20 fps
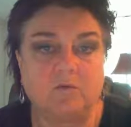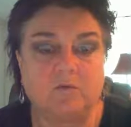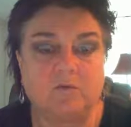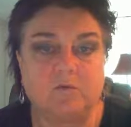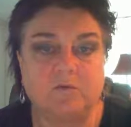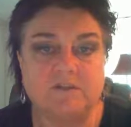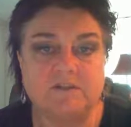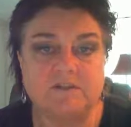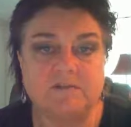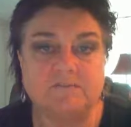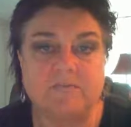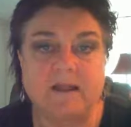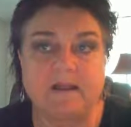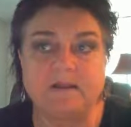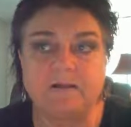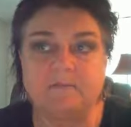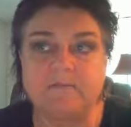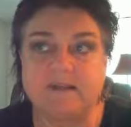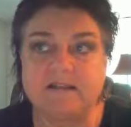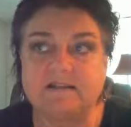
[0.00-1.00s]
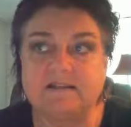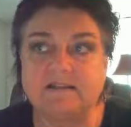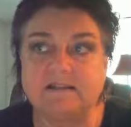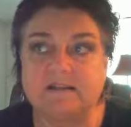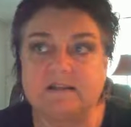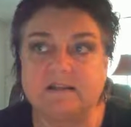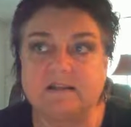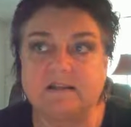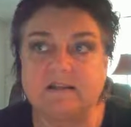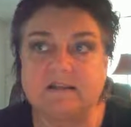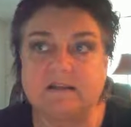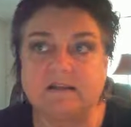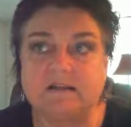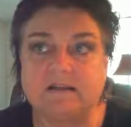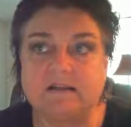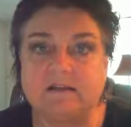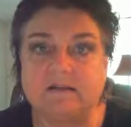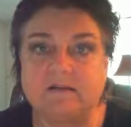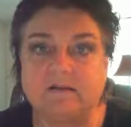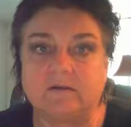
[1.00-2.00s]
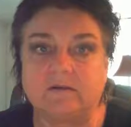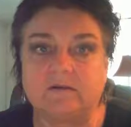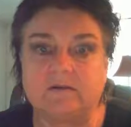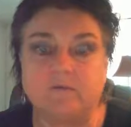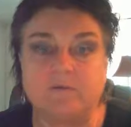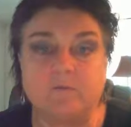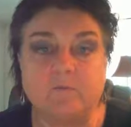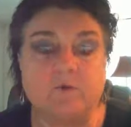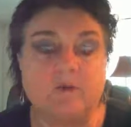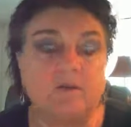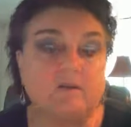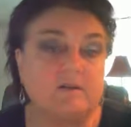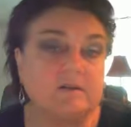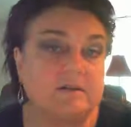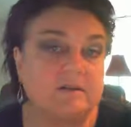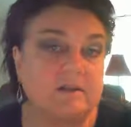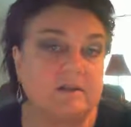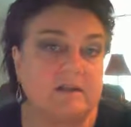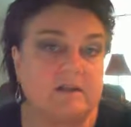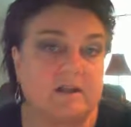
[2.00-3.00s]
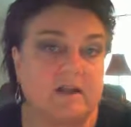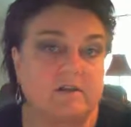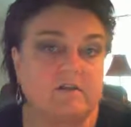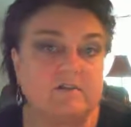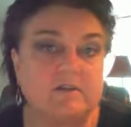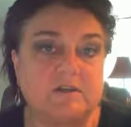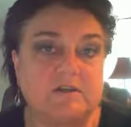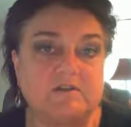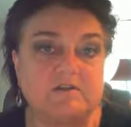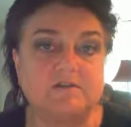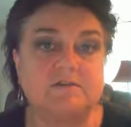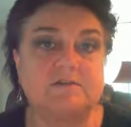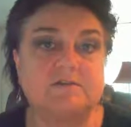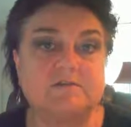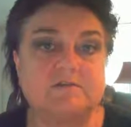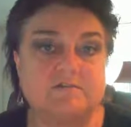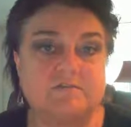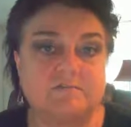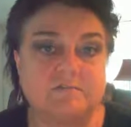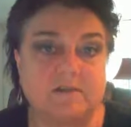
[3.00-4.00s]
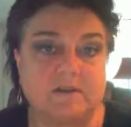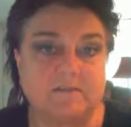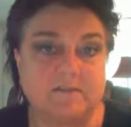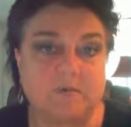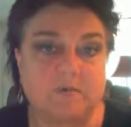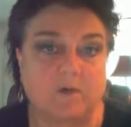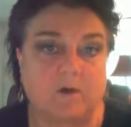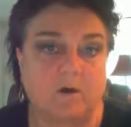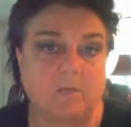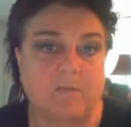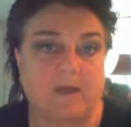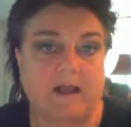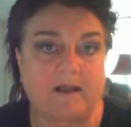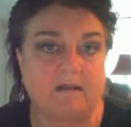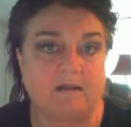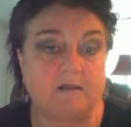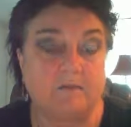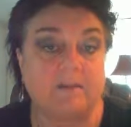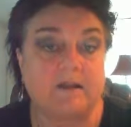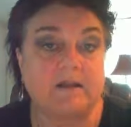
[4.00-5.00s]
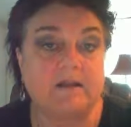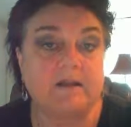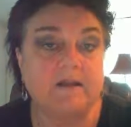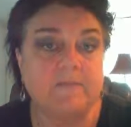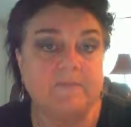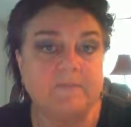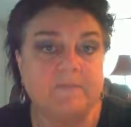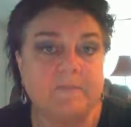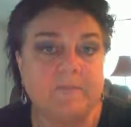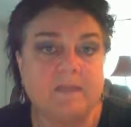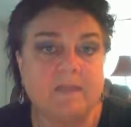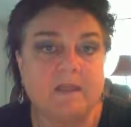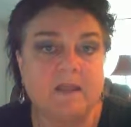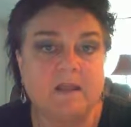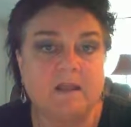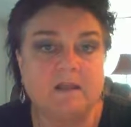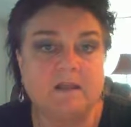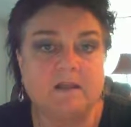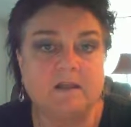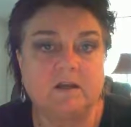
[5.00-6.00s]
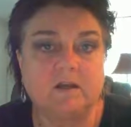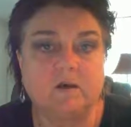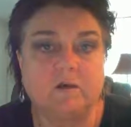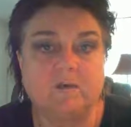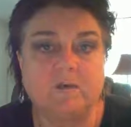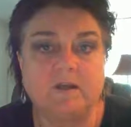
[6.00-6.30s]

we spent basically, well, actually, just let me walk back a little bit. It